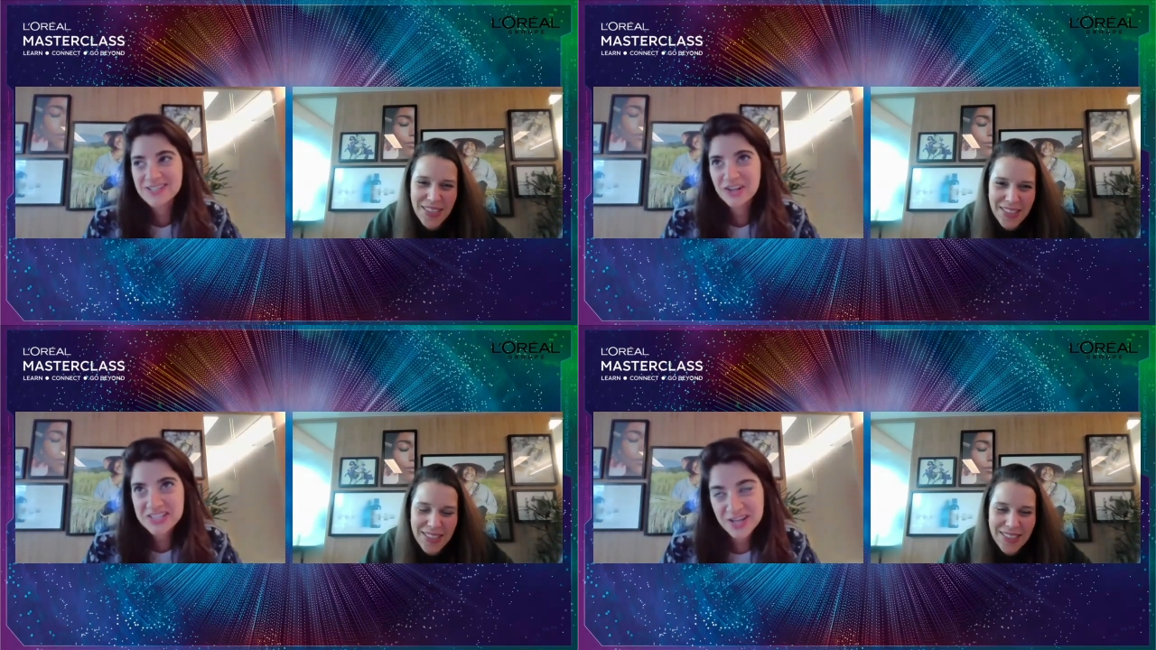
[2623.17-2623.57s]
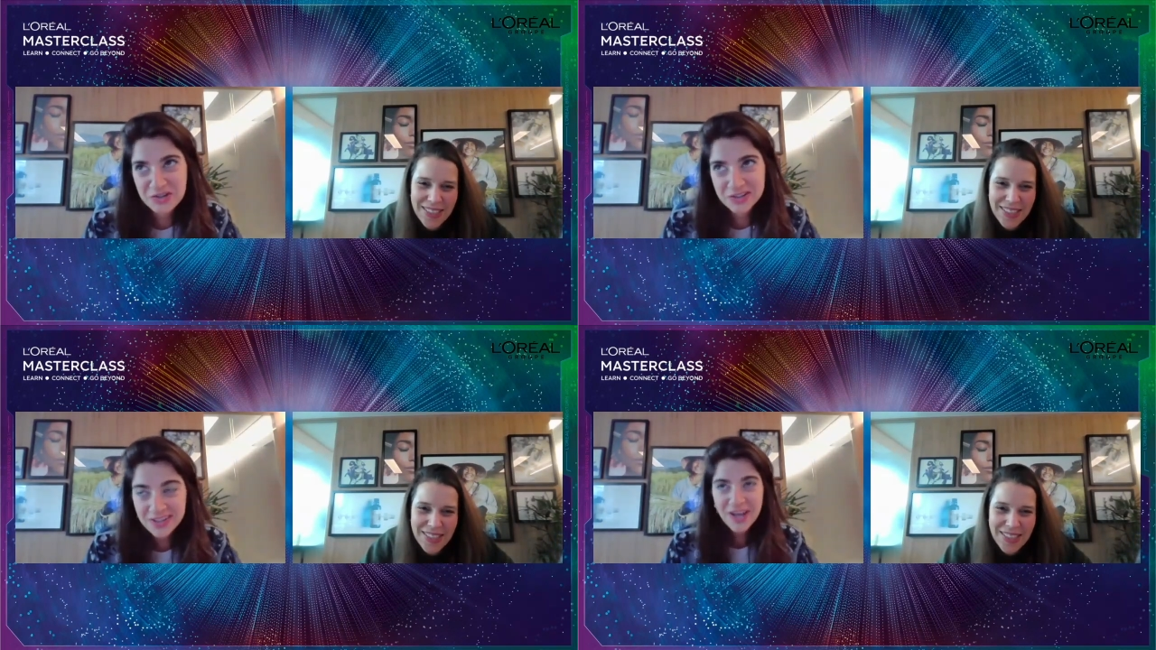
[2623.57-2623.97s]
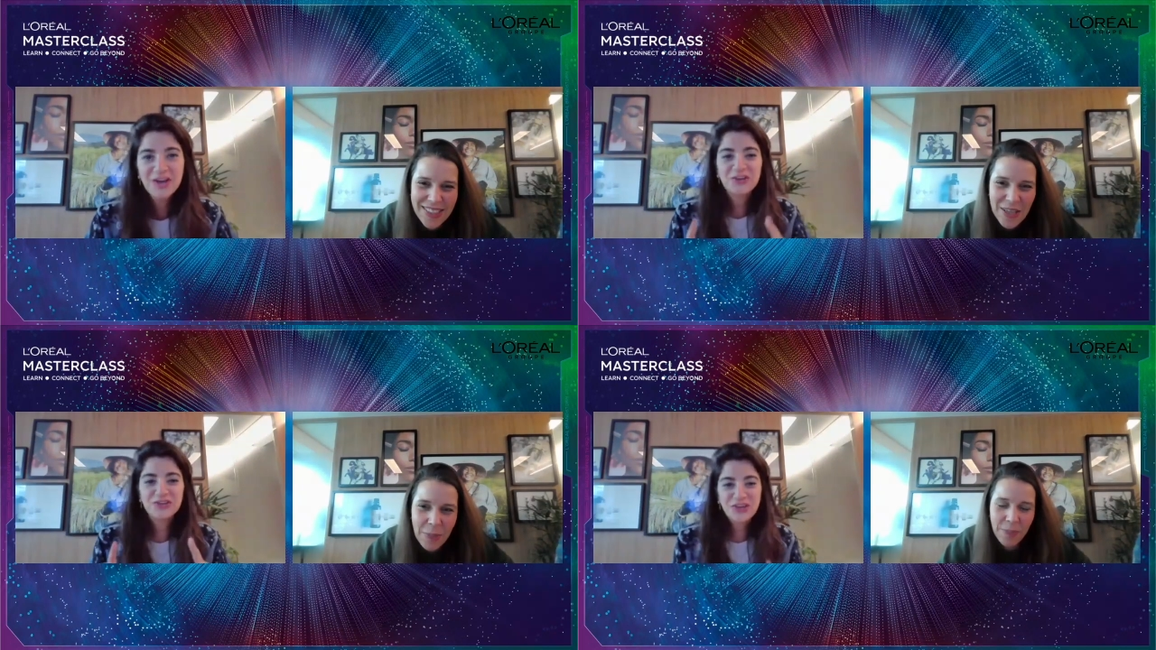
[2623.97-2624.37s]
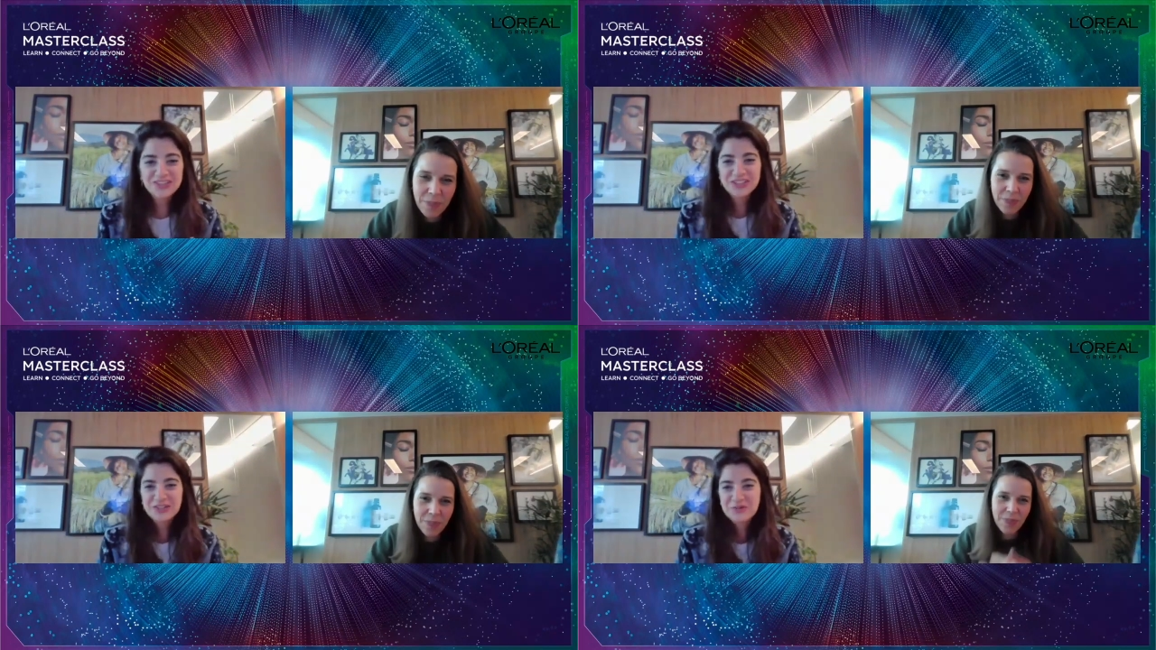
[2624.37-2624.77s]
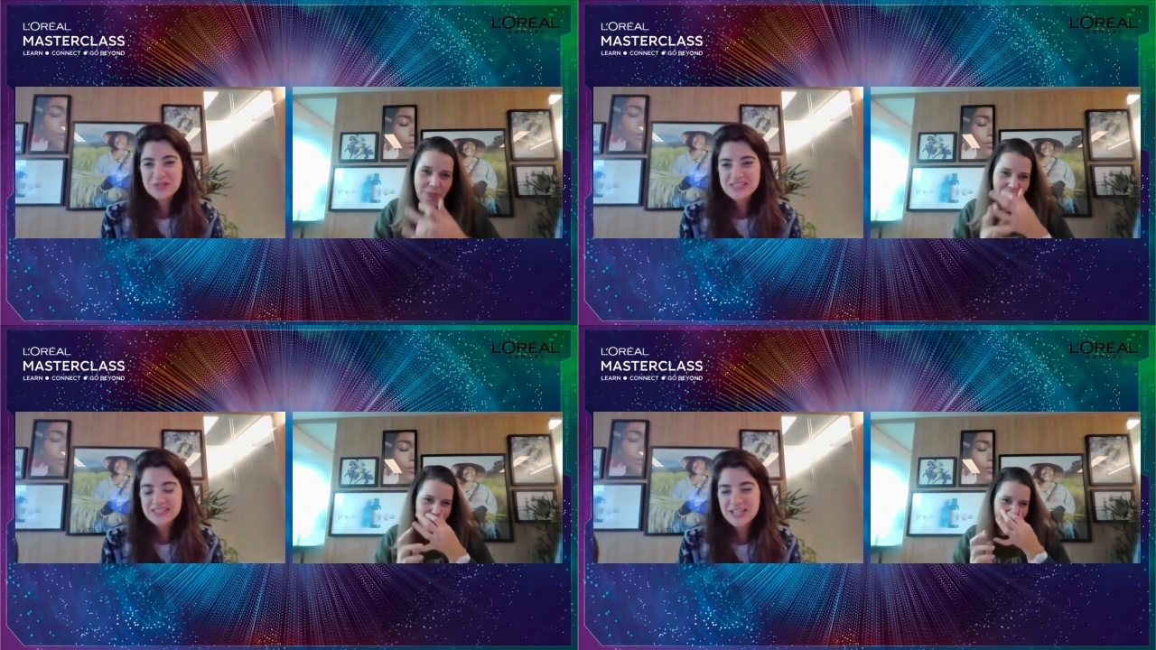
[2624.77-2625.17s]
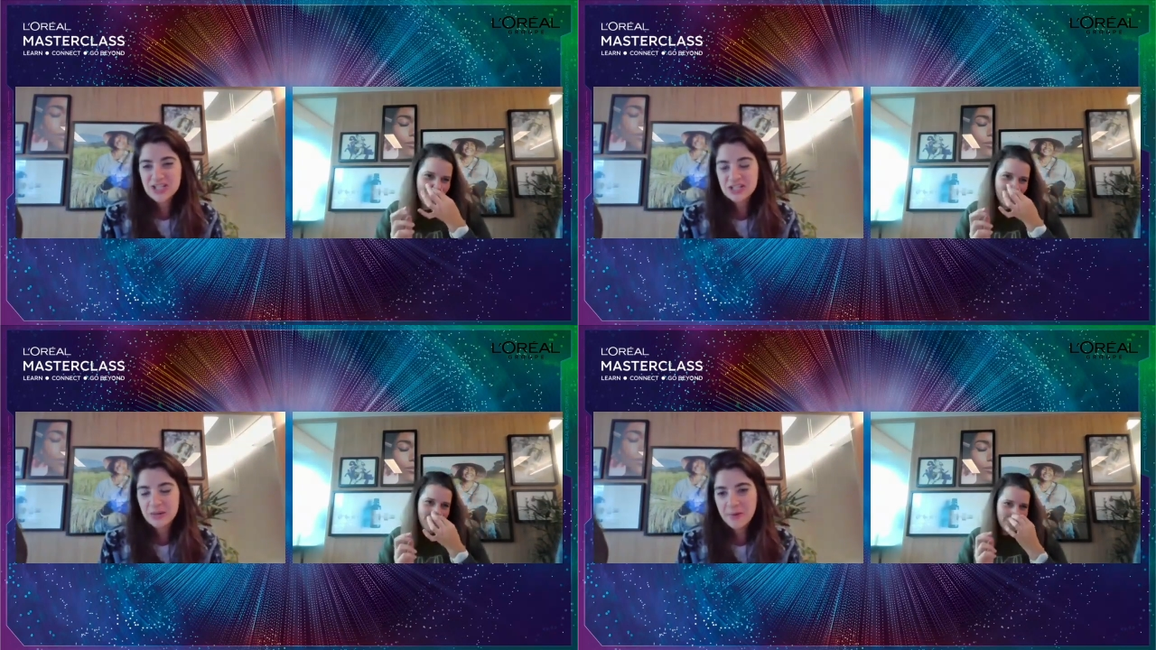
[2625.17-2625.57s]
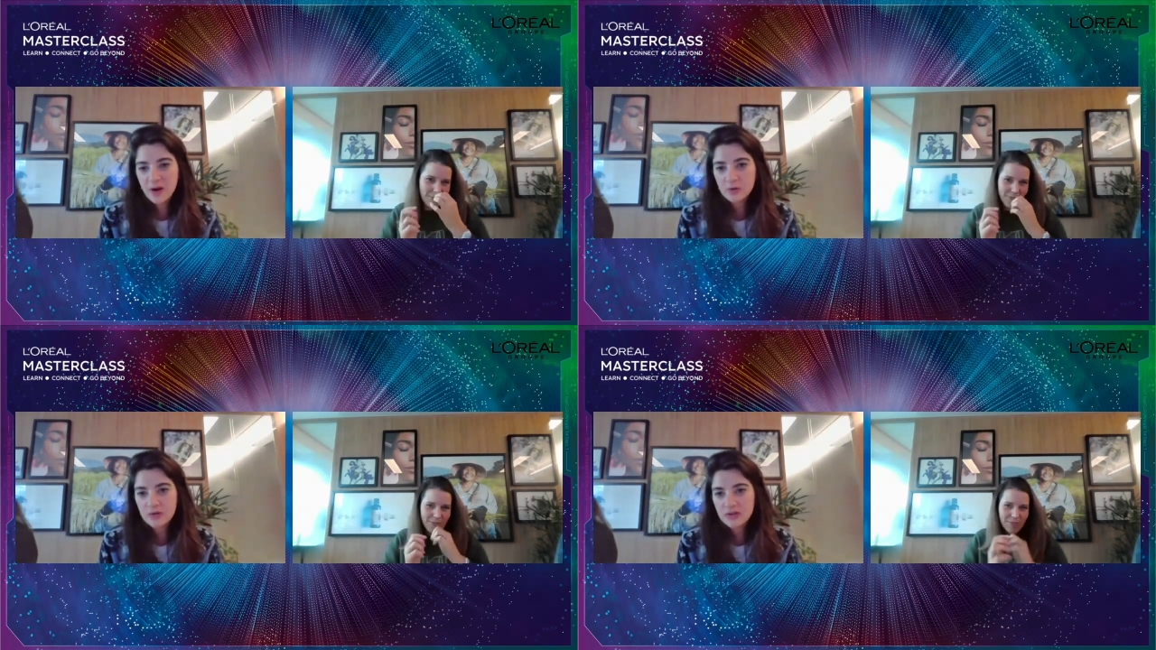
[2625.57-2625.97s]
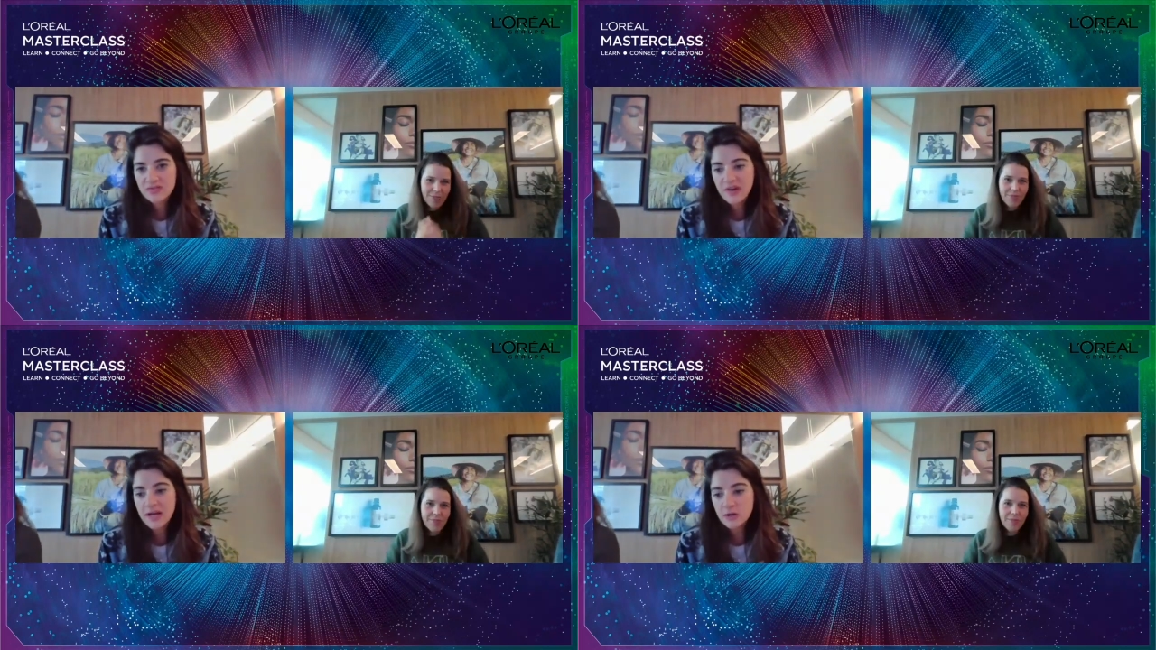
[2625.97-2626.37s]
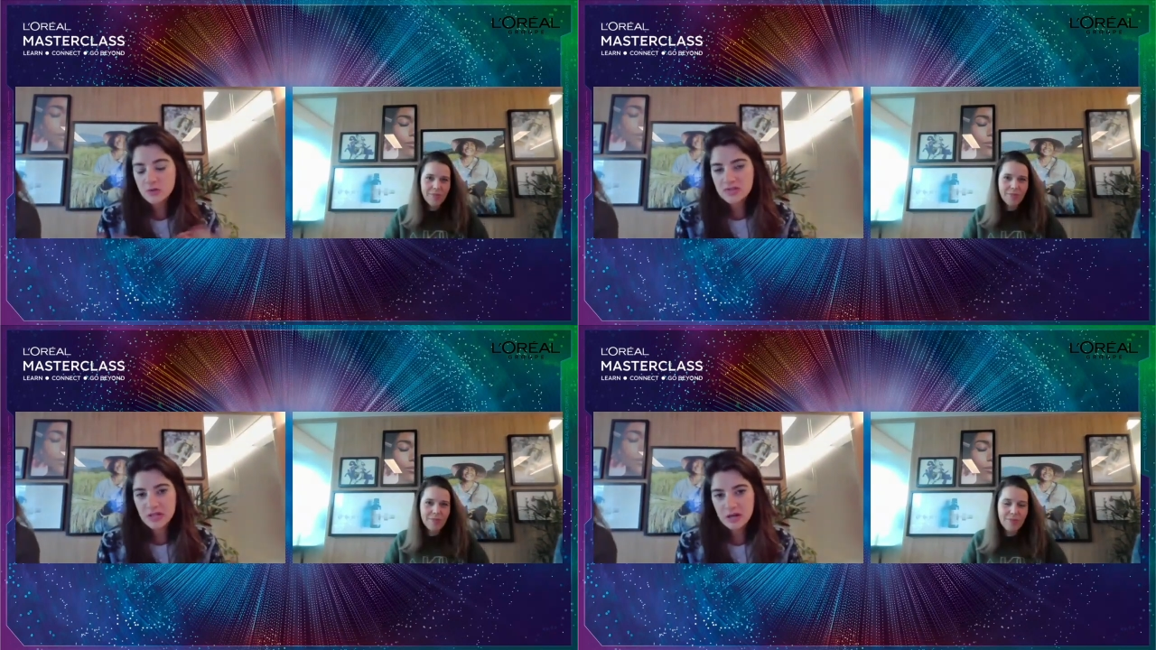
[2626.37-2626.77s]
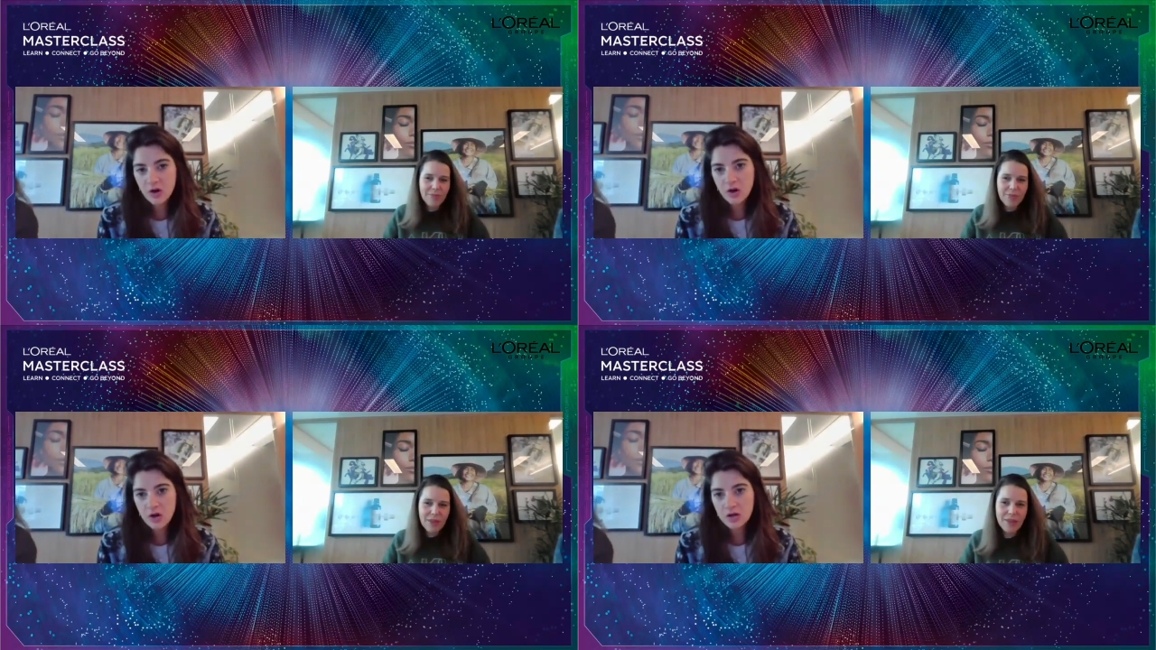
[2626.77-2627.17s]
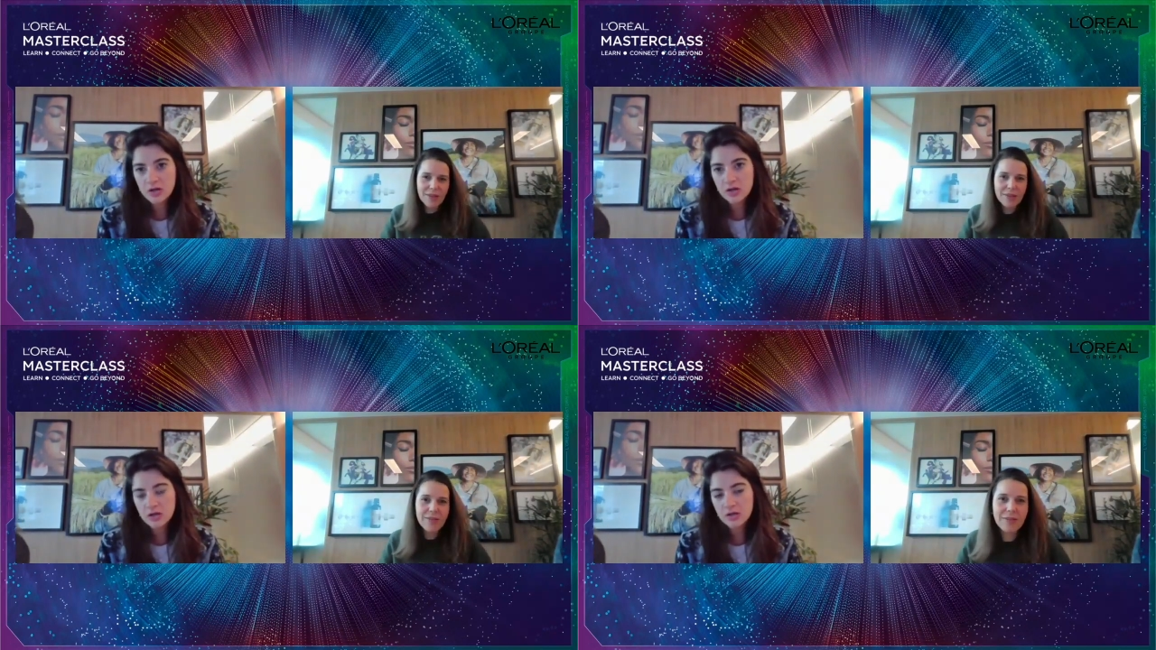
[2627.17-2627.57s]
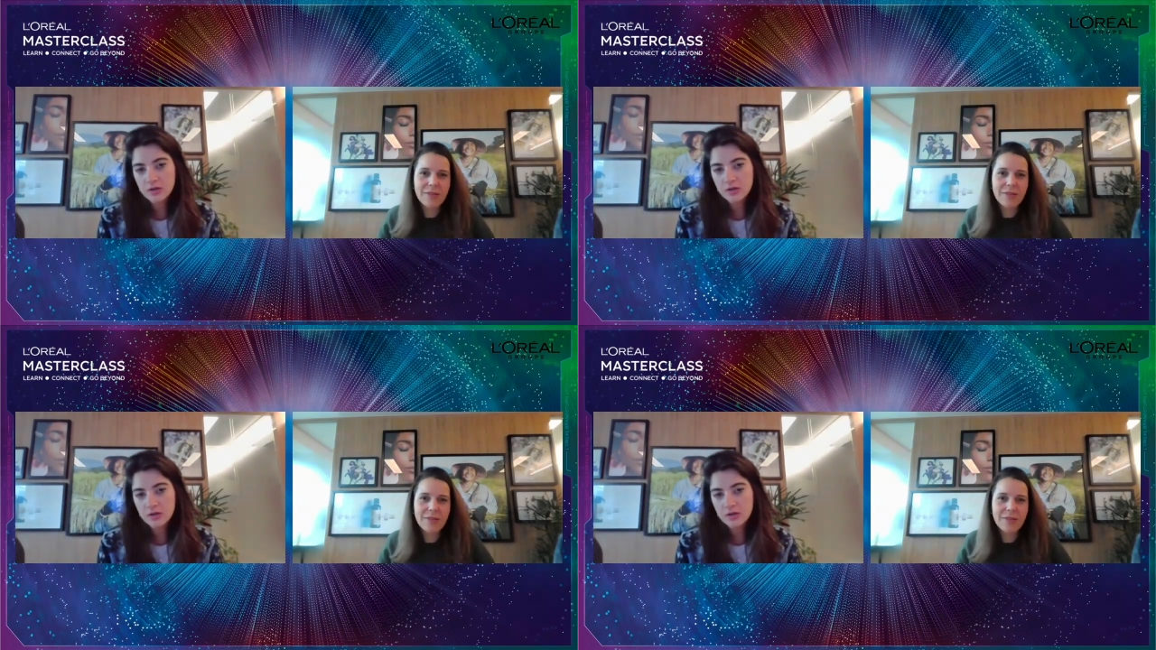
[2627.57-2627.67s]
Speaker 1: let's not exaggerate. You talked in your presentation about the values that are